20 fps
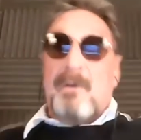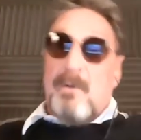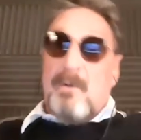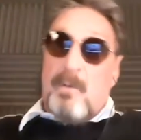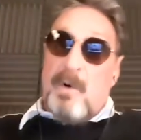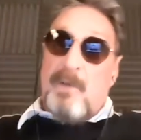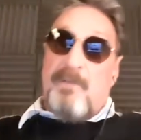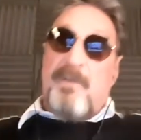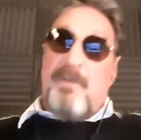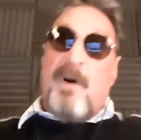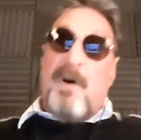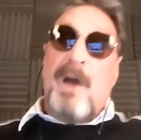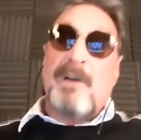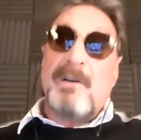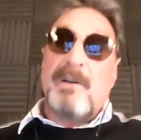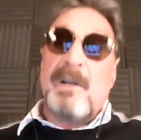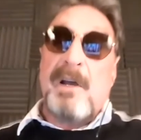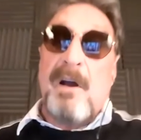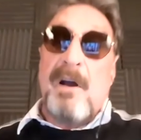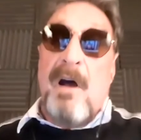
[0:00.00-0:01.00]
We
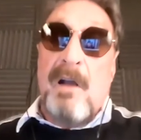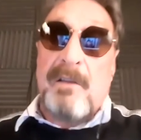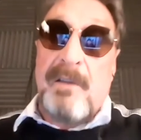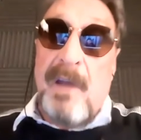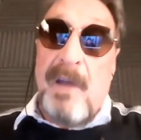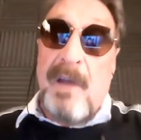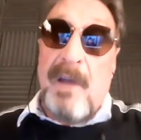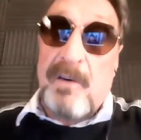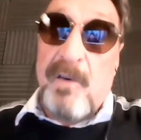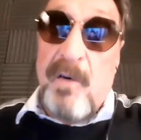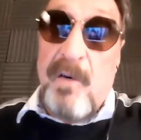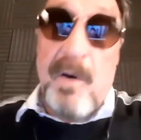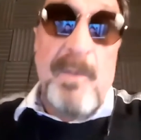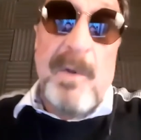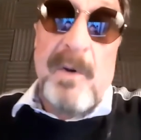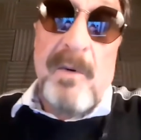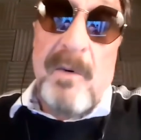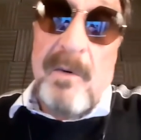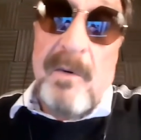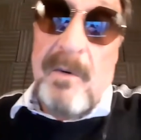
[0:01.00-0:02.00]
finally got that
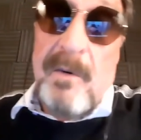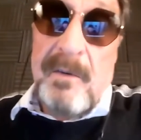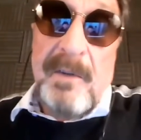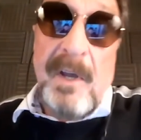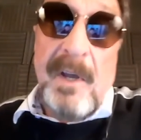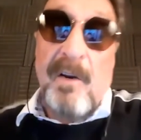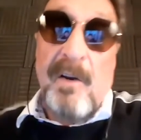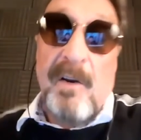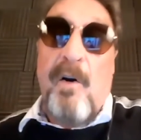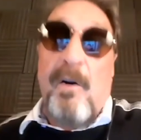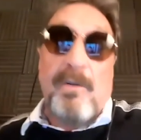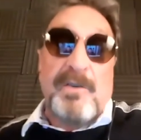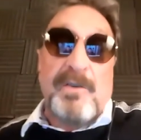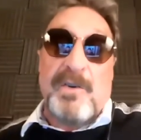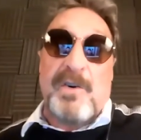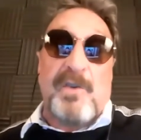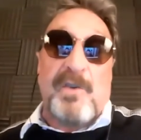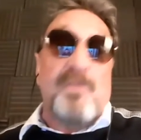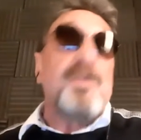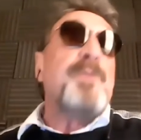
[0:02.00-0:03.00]
criminal, that
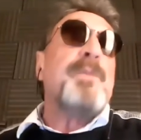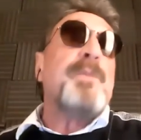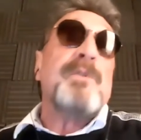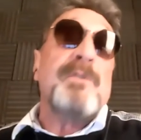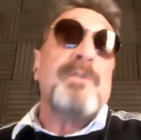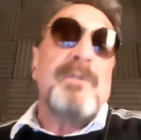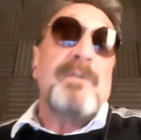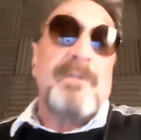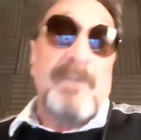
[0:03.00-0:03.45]
arch criminal,